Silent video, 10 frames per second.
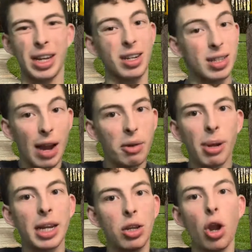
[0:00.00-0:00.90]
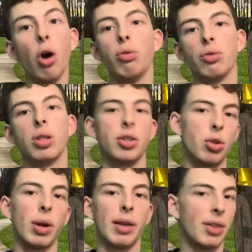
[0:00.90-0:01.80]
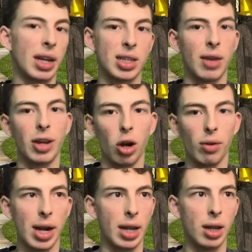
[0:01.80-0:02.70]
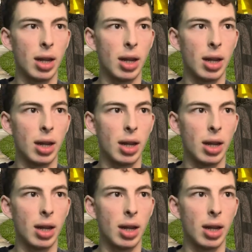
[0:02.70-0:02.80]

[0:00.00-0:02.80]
Because everybody knows the story of Thanksgiving already.